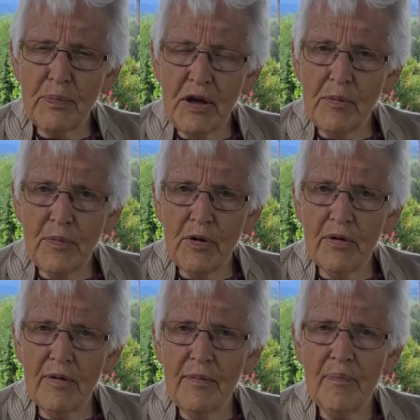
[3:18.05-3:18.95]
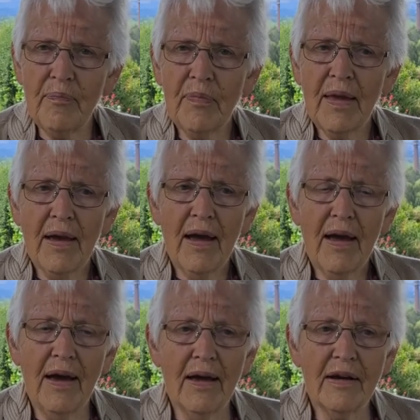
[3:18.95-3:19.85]
people,
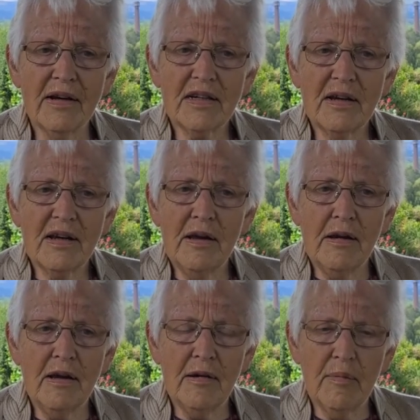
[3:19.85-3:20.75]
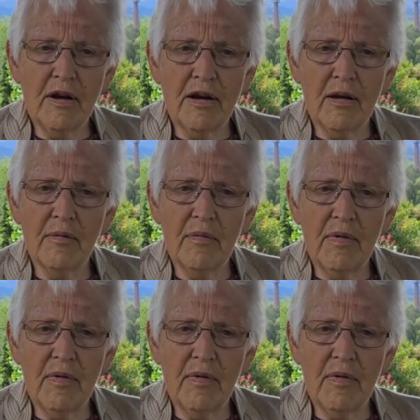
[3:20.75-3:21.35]
and he uh,